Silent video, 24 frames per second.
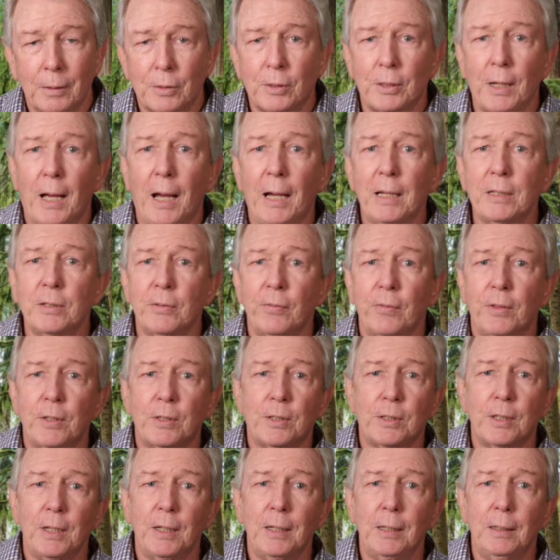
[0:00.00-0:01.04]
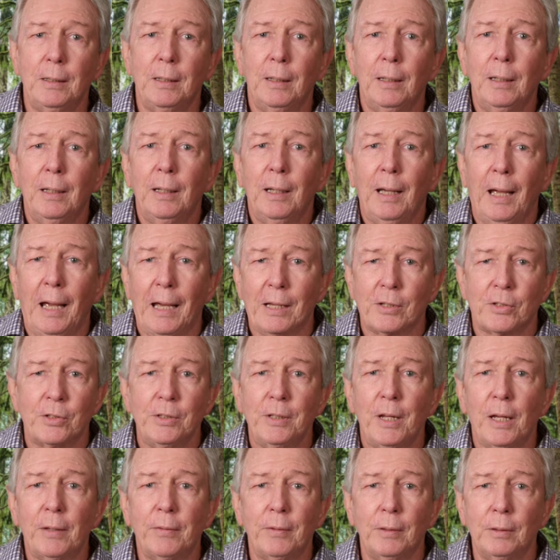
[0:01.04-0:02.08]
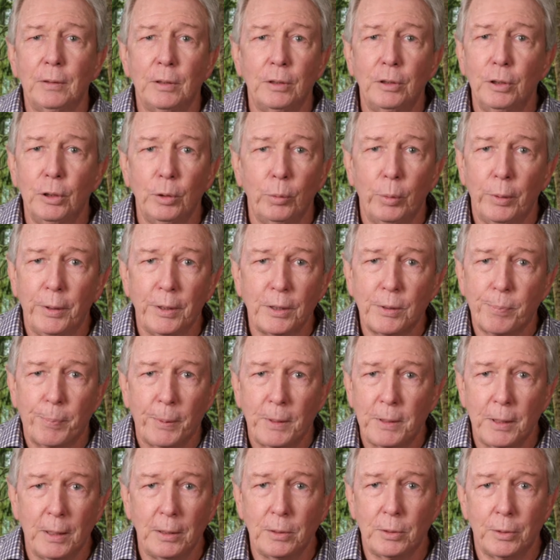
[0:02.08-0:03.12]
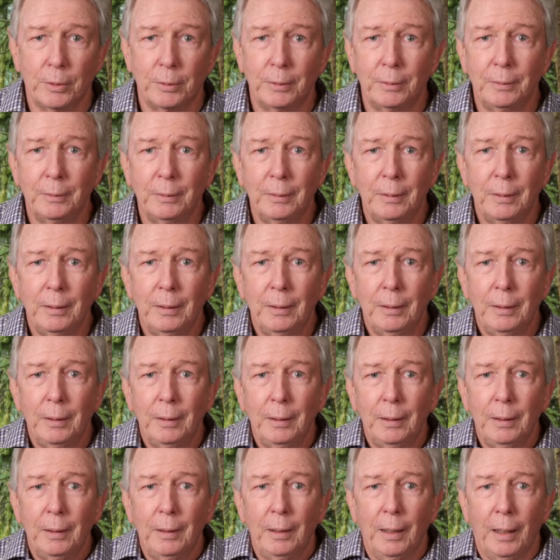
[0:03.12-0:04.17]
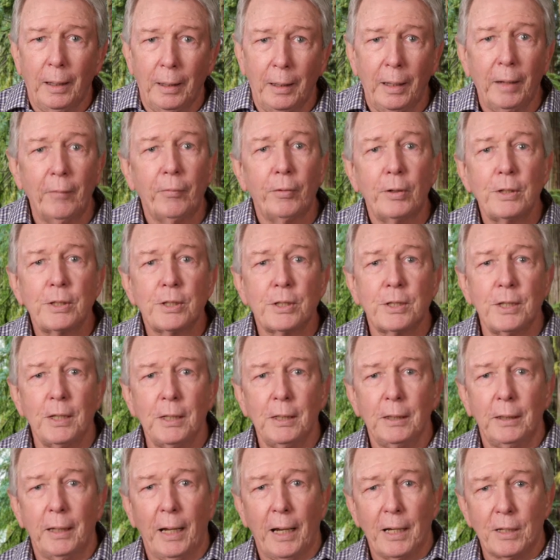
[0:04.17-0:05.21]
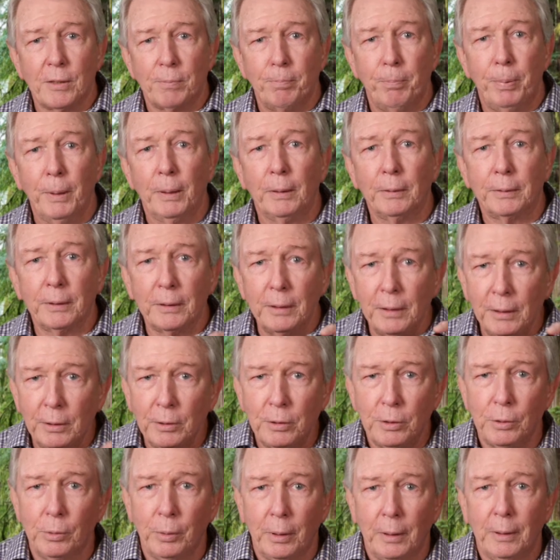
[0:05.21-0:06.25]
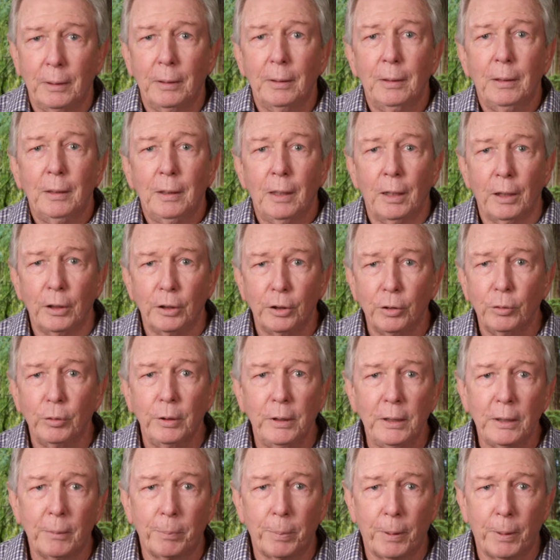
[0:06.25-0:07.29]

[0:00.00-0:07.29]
The size of the seed has nothing to do with its potential, and every seed has built into it a unique